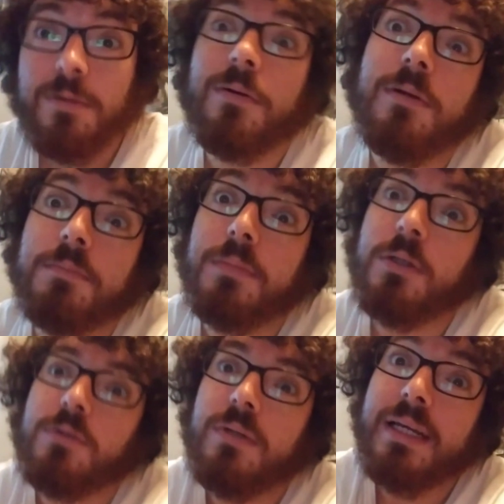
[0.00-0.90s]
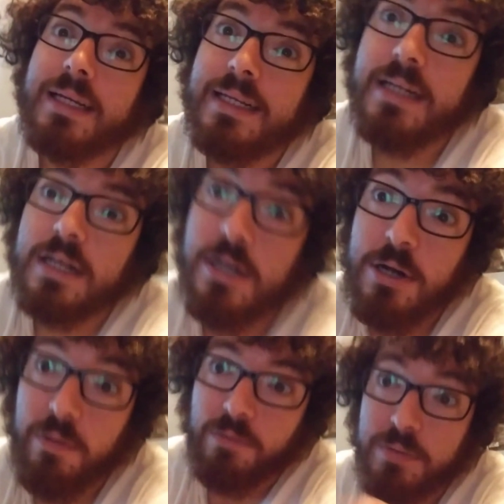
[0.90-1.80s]
or upload
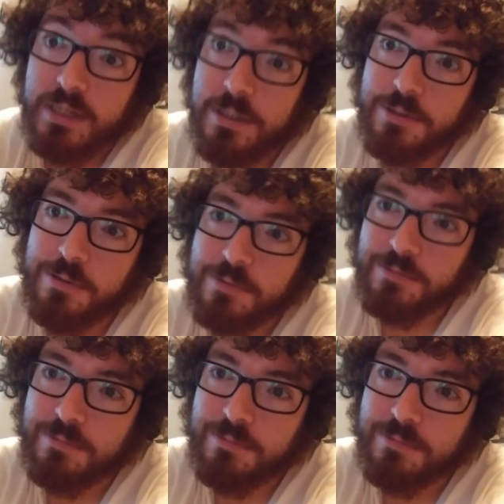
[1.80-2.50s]
another video.